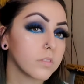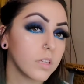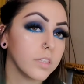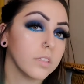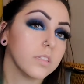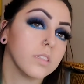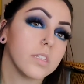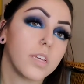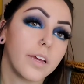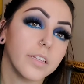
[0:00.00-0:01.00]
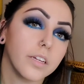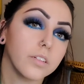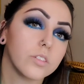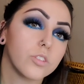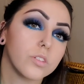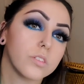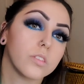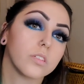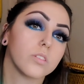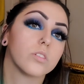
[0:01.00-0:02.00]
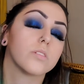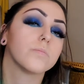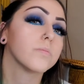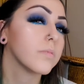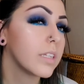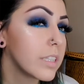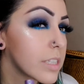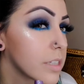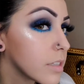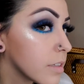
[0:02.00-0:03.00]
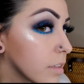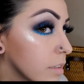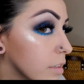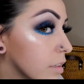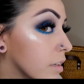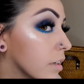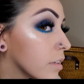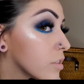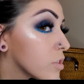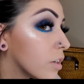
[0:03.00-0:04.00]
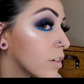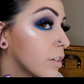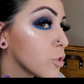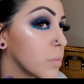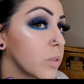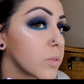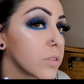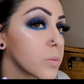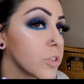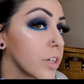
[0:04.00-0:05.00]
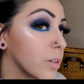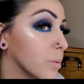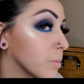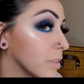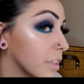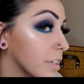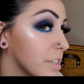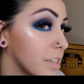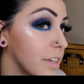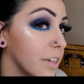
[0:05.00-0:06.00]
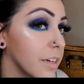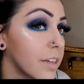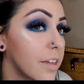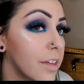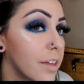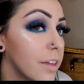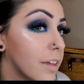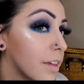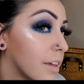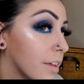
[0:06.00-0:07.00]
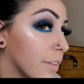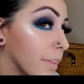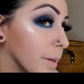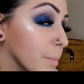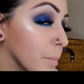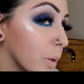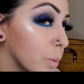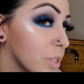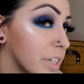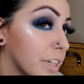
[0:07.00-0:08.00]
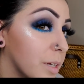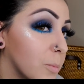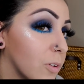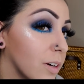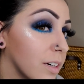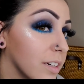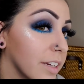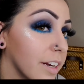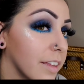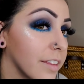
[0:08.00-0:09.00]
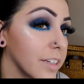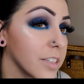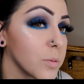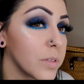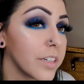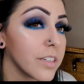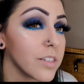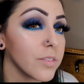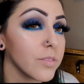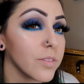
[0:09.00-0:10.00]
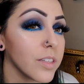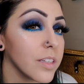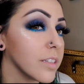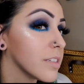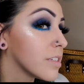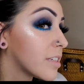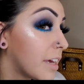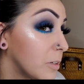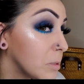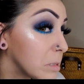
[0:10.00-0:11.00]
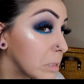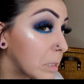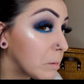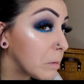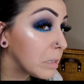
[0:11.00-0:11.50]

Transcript: And then this highlighter is just this, it's Star Crush Minerals, which I don't really see them posting anymore, and I think it's because of the scandals that they were